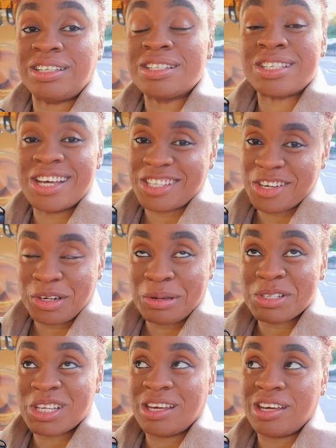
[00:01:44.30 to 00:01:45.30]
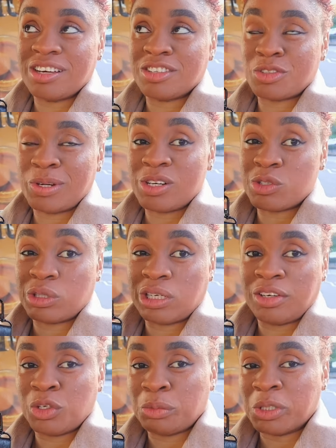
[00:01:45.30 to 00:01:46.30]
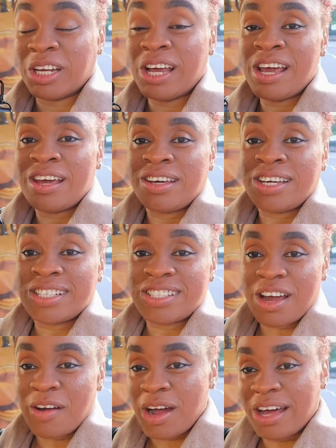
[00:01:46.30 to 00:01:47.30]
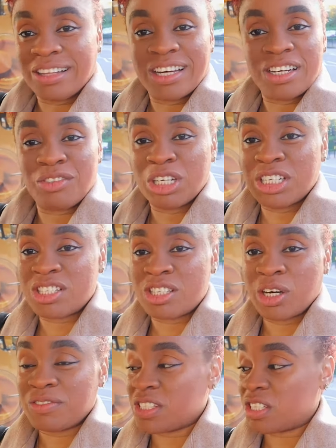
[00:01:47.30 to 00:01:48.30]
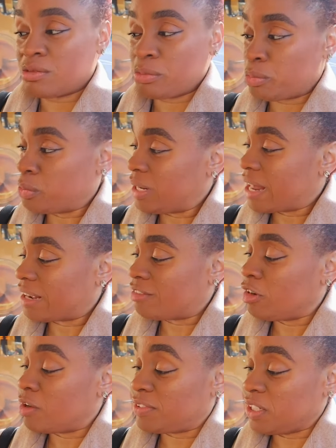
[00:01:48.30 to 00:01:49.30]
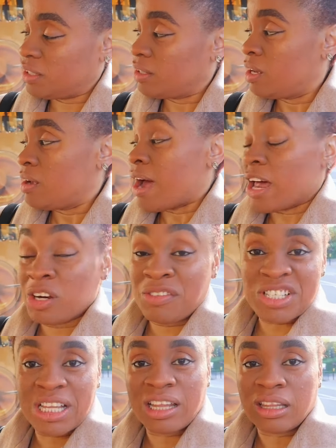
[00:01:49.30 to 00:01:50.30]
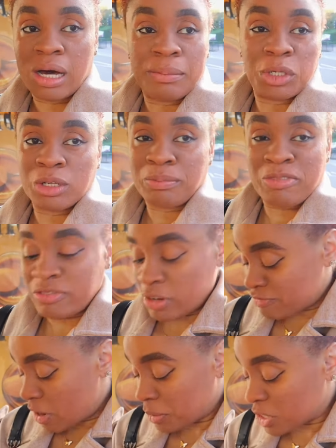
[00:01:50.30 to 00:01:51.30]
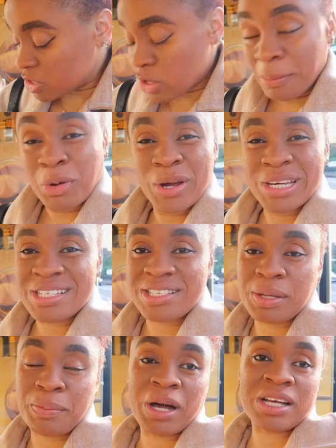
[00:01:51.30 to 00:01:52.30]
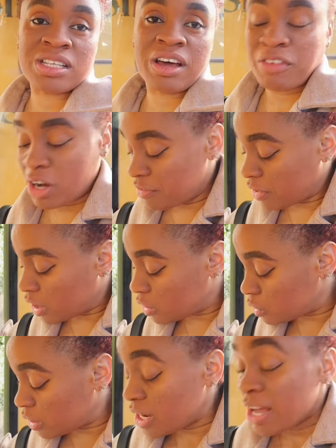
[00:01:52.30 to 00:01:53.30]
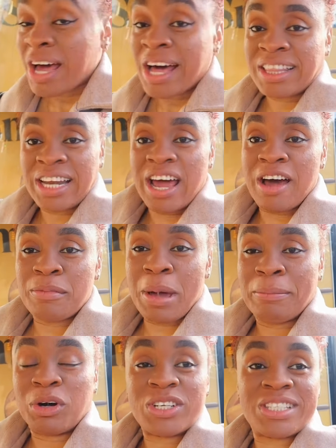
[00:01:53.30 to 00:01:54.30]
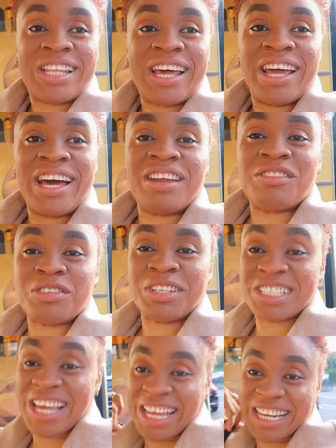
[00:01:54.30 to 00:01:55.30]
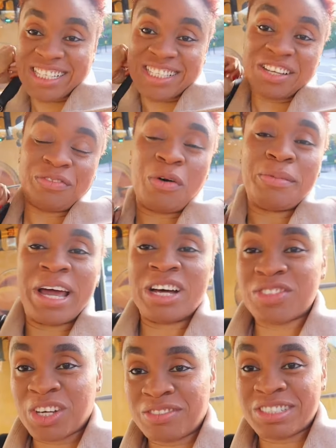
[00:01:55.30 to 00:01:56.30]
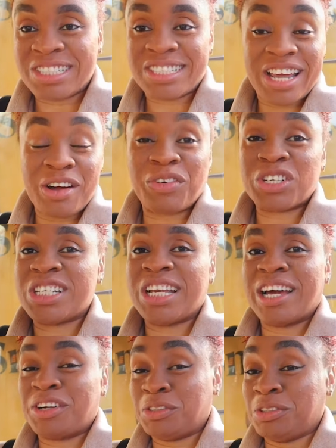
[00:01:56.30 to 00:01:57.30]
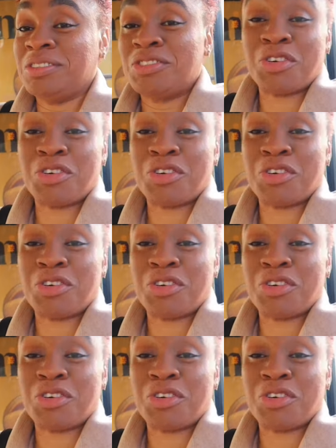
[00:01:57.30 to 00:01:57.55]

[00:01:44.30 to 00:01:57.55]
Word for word: six years ago let me say yeah, it was when i was working in zara and then it really serves like lovely I don't know if it's leather, but the, the fabric is on point. The zippers are very, very good. And then I have my box there. And so yeah, that's it for my outfit of the day. Unfortunately, I couldn't